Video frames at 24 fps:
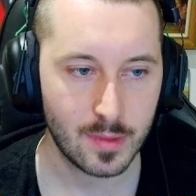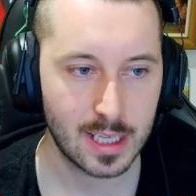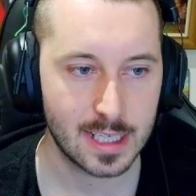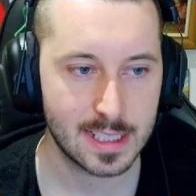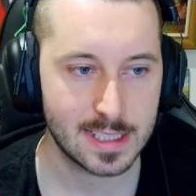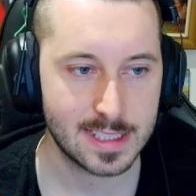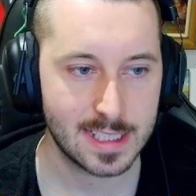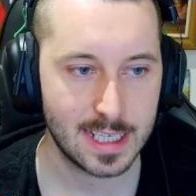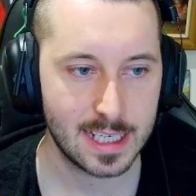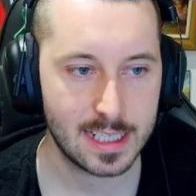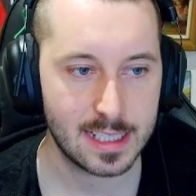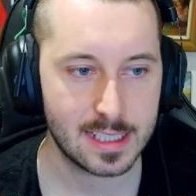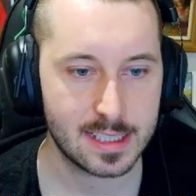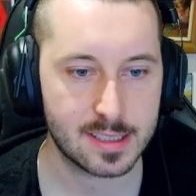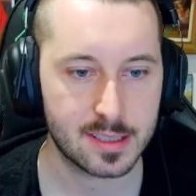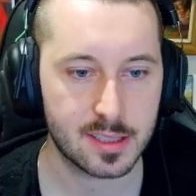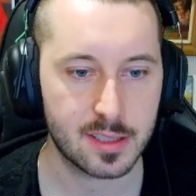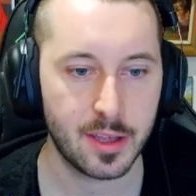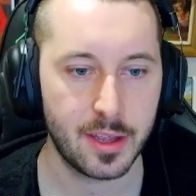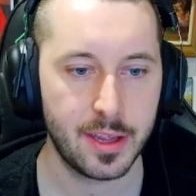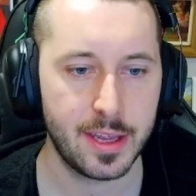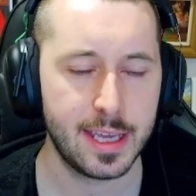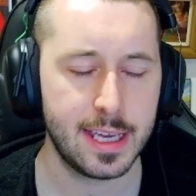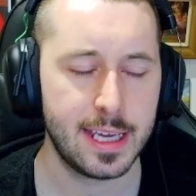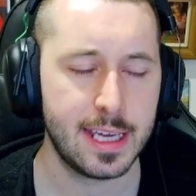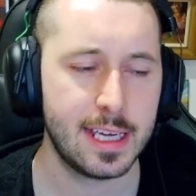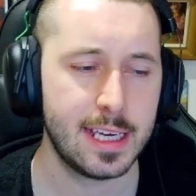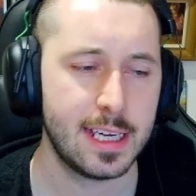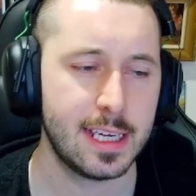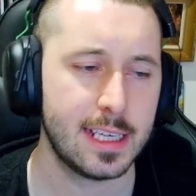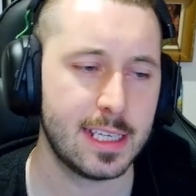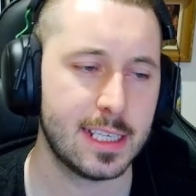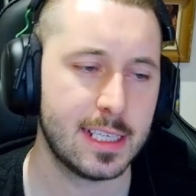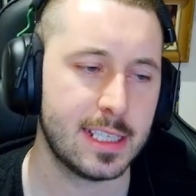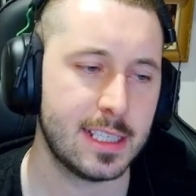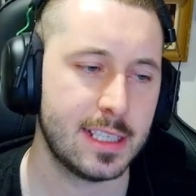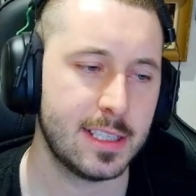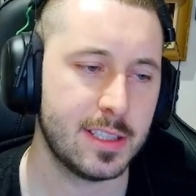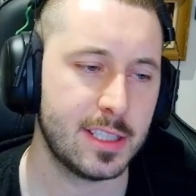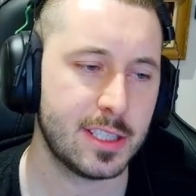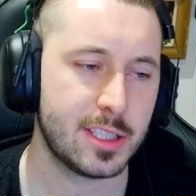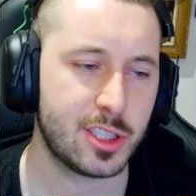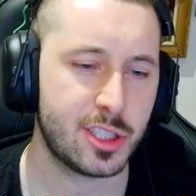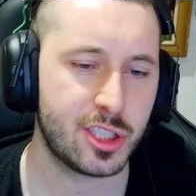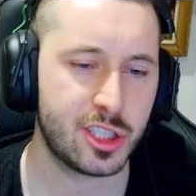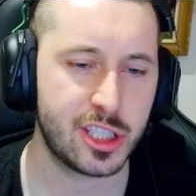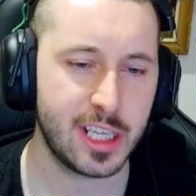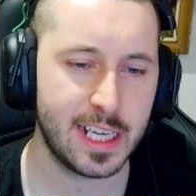Takes.
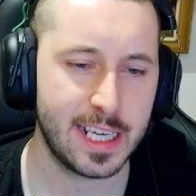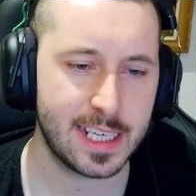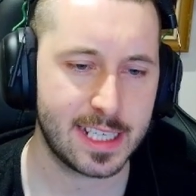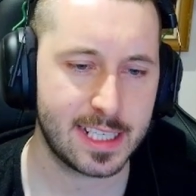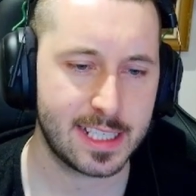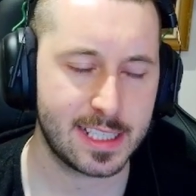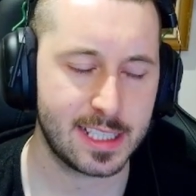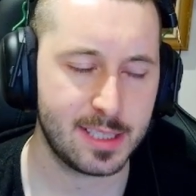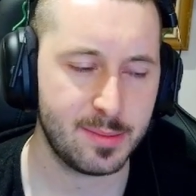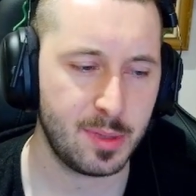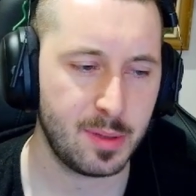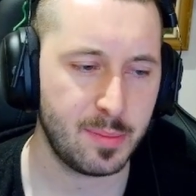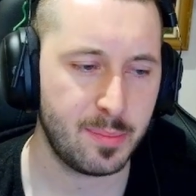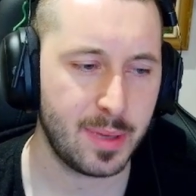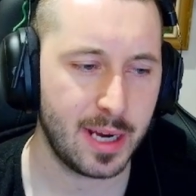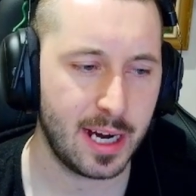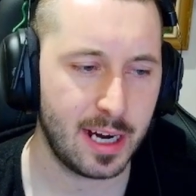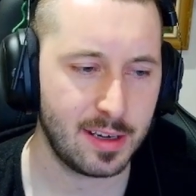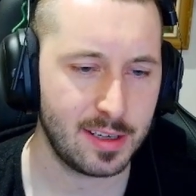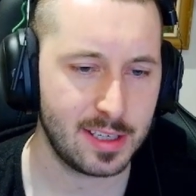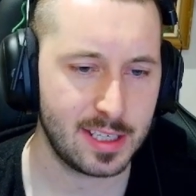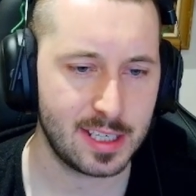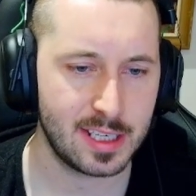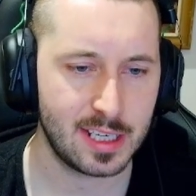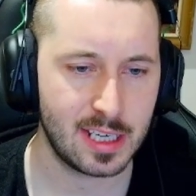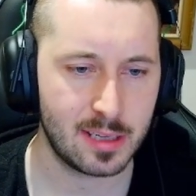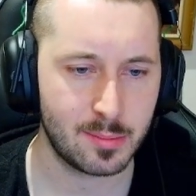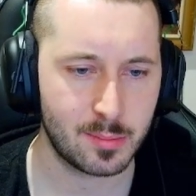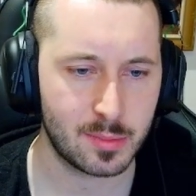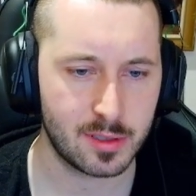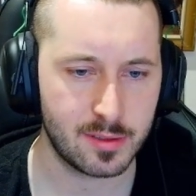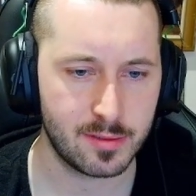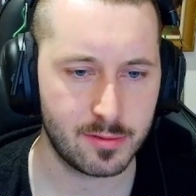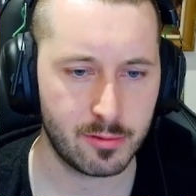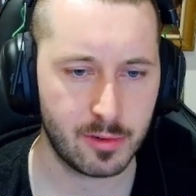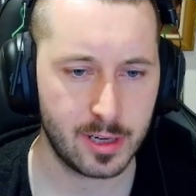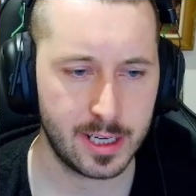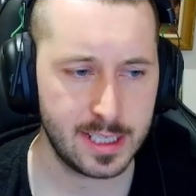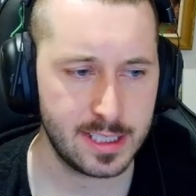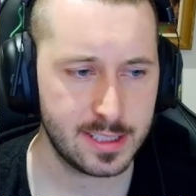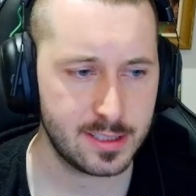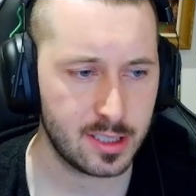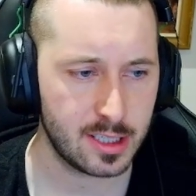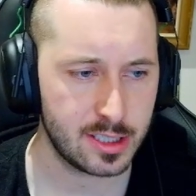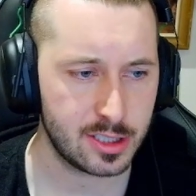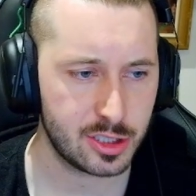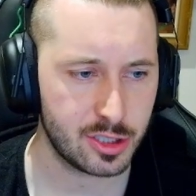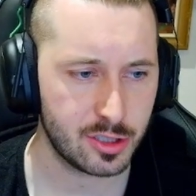This check can be parried in a number of ways.
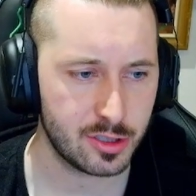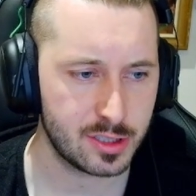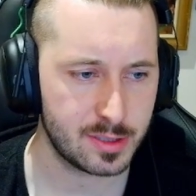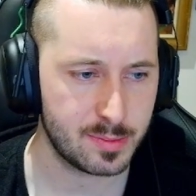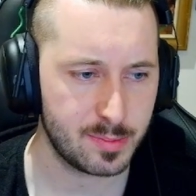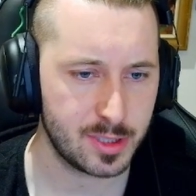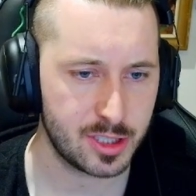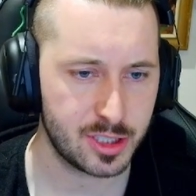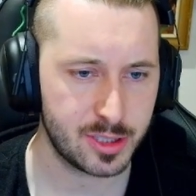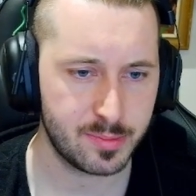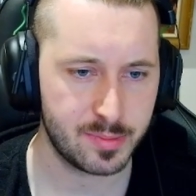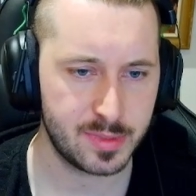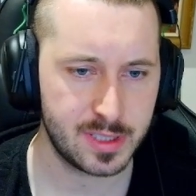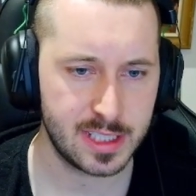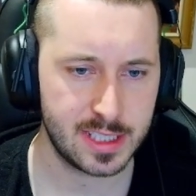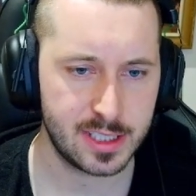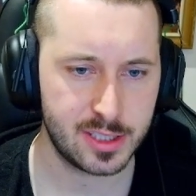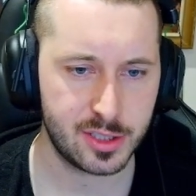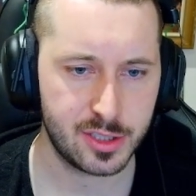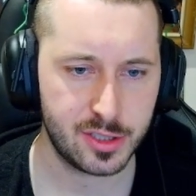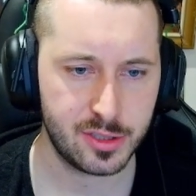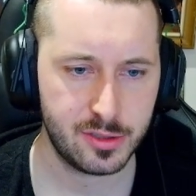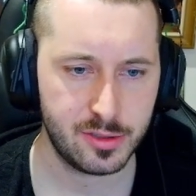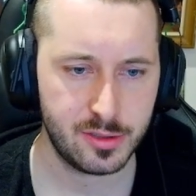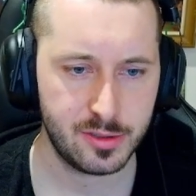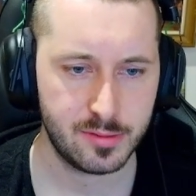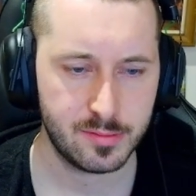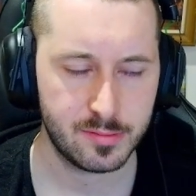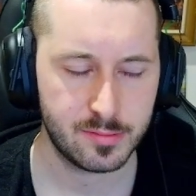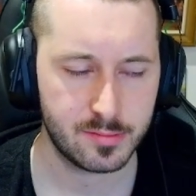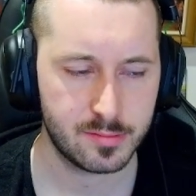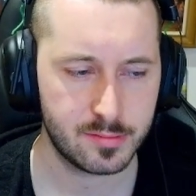I chose bishop d2.